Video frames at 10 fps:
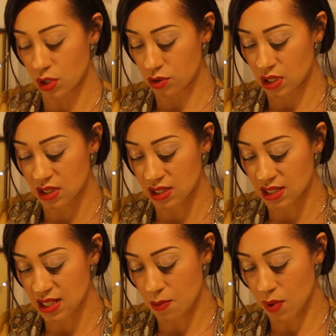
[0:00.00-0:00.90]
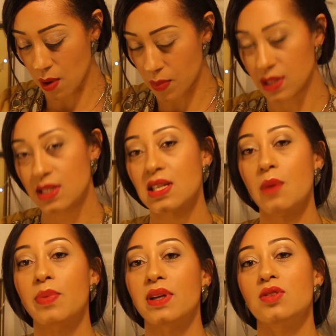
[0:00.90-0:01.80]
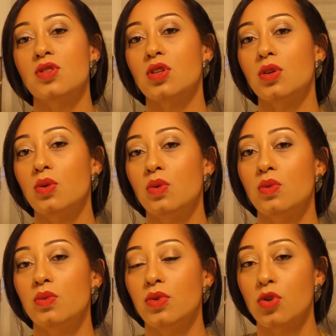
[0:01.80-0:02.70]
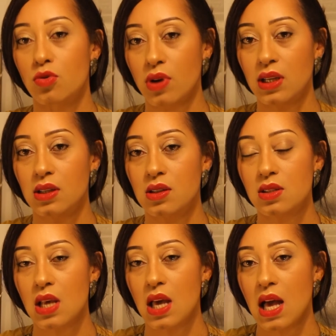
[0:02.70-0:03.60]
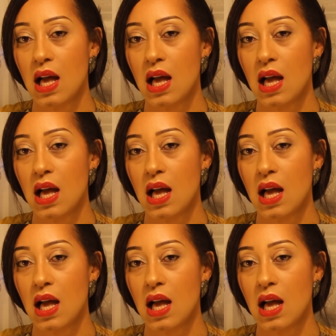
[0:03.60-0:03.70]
You need to step up and step into your greatness.